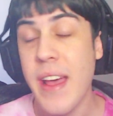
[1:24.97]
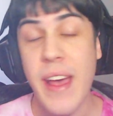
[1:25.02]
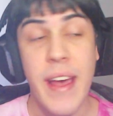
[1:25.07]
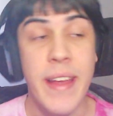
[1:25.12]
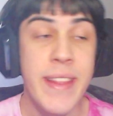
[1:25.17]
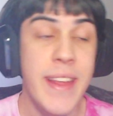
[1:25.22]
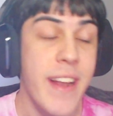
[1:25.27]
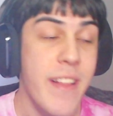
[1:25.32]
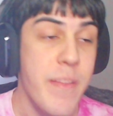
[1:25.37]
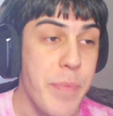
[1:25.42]

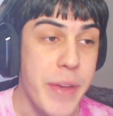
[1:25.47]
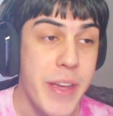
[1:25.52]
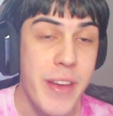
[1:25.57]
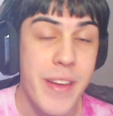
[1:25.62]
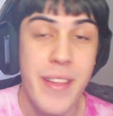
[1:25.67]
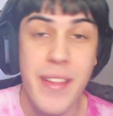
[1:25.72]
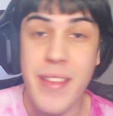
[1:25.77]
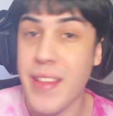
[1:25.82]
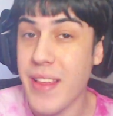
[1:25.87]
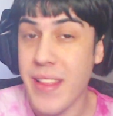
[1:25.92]
and that's
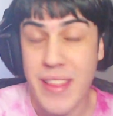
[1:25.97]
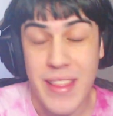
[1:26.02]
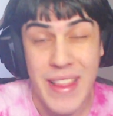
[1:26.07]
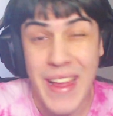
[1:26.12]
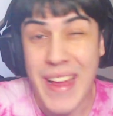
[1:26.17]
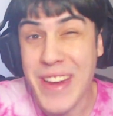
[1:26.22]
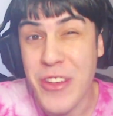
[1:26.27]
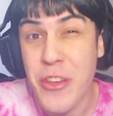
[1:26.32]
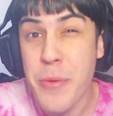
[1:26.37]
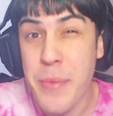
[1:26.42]
because
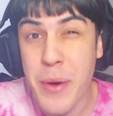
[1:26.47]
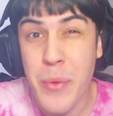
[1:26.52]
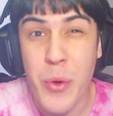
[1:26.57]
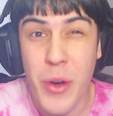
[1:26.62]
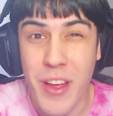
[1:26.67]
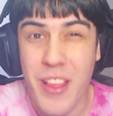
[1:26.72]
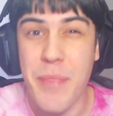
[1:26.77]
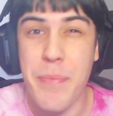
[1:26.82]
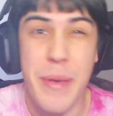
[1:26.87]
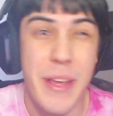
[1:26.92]
that humor
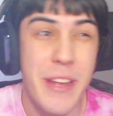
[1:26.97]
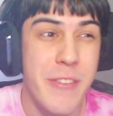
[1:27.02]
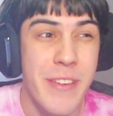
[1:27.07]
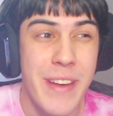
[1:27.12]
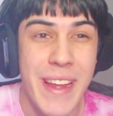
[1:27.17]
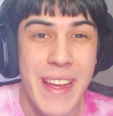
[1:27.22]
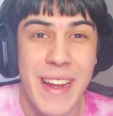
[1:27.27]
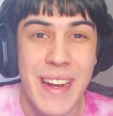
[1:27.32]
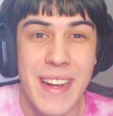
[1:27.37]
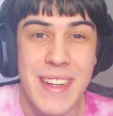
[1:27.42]
works better
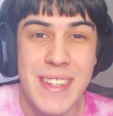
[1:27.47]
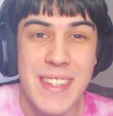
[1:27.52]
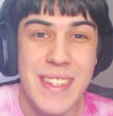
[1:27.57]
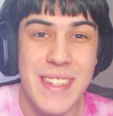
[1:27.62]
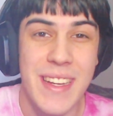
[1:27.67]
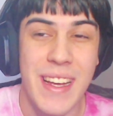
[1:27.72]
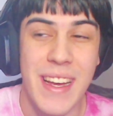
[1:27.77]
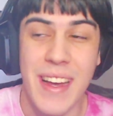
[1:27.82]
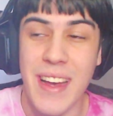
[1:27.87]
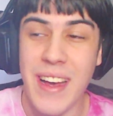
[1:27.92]
in English.